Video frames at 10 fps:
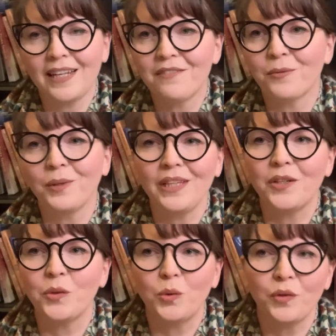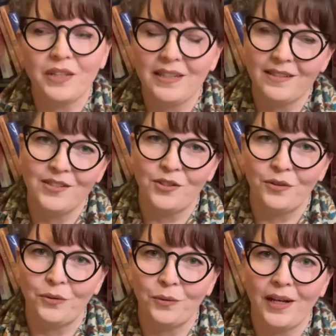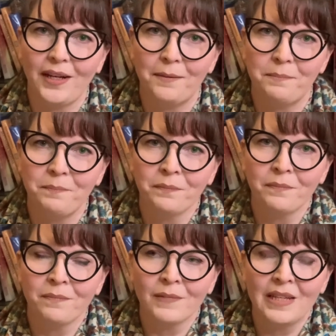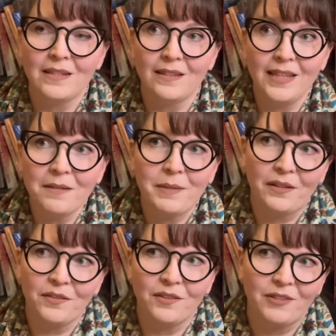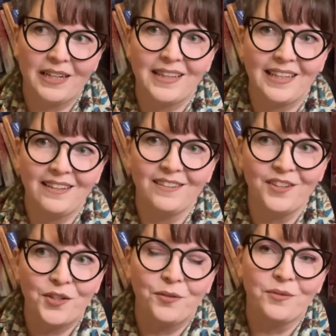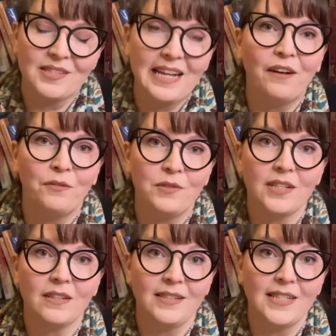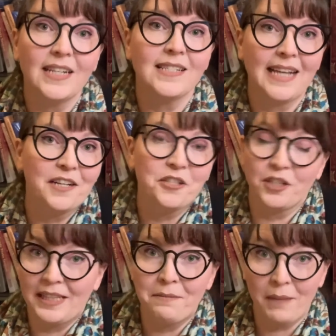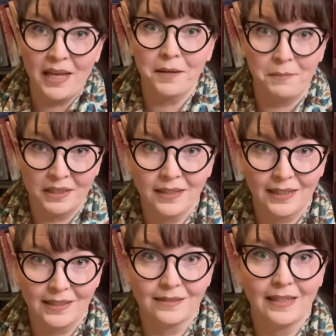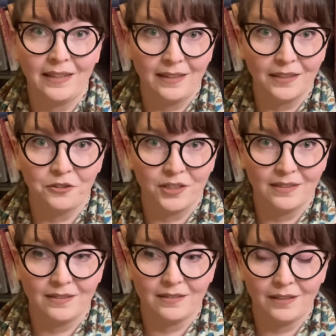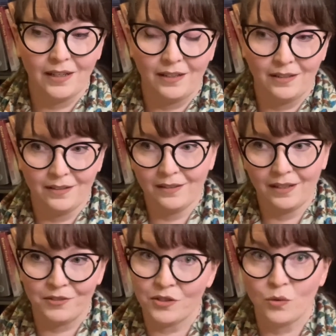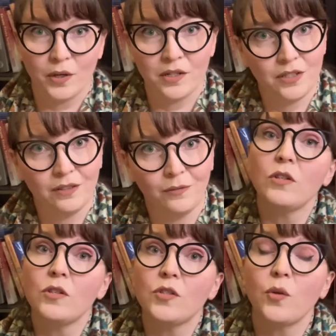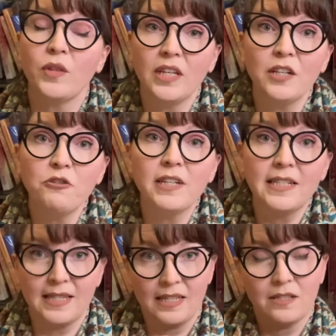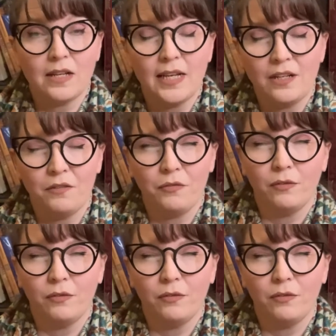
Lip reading: really cool thing to think about, the fact that, sound does actually make mandalas and yantras of a sort. So the yantra is this kind of